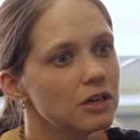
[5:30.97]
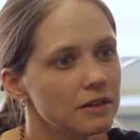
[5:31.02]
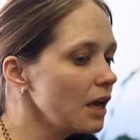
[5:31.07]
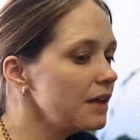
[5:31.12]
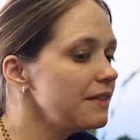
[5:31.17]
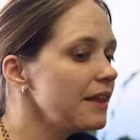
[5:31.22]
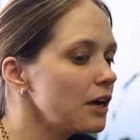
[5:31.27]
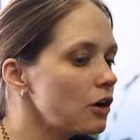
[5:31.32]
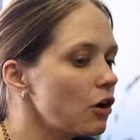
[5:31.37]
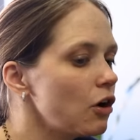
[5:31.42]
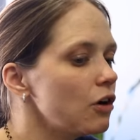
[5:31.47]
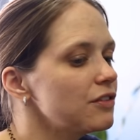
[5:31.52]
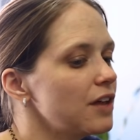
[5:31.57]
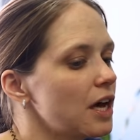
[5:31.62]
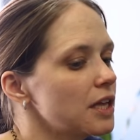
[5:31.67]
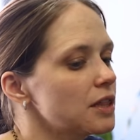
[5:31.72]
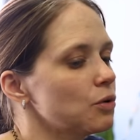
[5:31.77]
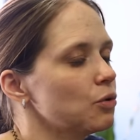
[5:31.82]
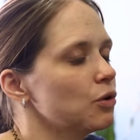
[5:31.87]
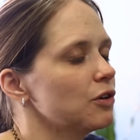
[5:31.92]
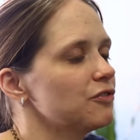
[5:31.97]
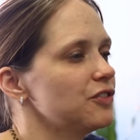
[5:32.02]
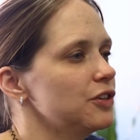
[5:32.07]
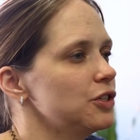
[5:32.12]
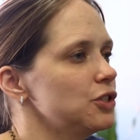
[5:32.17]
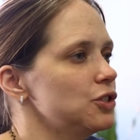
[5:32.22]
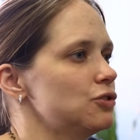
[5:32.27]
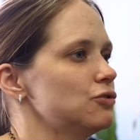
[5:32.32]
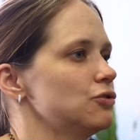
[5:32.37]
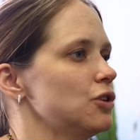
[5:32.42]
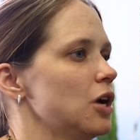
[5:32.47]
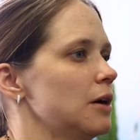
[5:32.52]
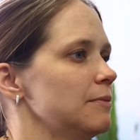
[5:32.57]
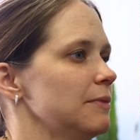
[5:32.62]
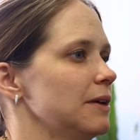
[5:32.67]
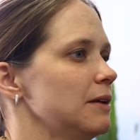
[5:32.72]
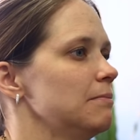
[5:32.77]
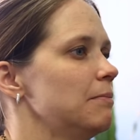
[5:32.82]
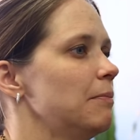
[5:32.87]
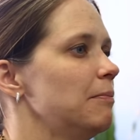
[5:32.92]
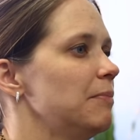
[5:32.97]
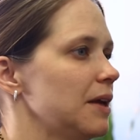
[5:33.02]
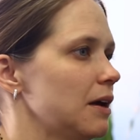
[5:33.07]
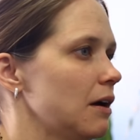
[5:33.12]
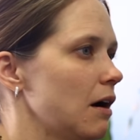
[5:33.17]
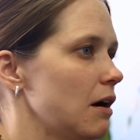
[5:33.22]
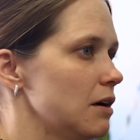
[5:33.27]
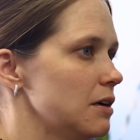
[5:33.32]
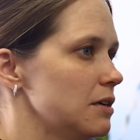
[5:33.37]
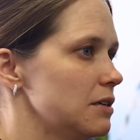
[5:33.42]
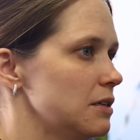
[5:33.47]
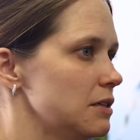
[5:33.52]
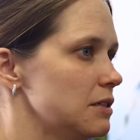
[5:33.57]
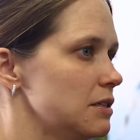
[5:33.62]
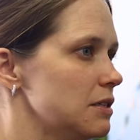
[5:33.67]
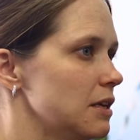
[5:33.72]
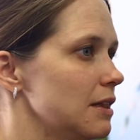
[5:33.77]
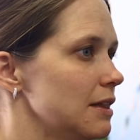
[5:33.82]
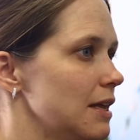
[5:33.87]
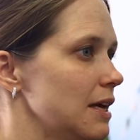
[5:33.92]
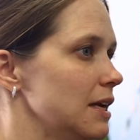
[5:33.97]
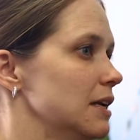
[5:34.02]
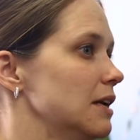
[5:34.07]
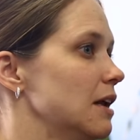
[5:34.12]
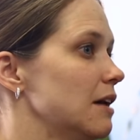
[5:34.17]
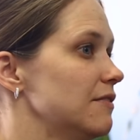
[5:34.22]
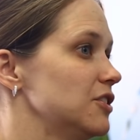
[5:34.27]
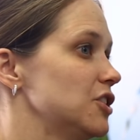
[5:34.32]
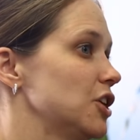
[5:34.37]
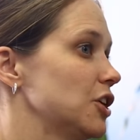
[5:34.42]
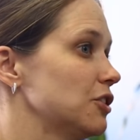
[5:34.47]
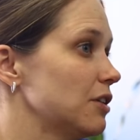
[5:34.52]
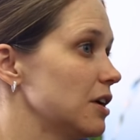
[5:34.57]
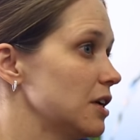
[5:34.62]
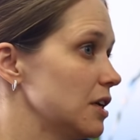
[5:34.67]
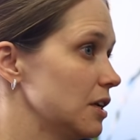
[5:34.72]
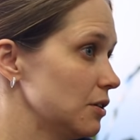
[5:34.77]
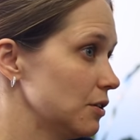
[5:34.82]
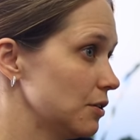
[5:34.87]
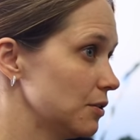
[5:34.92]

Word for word: and they called that the orphan tsunami because they didn't have a generating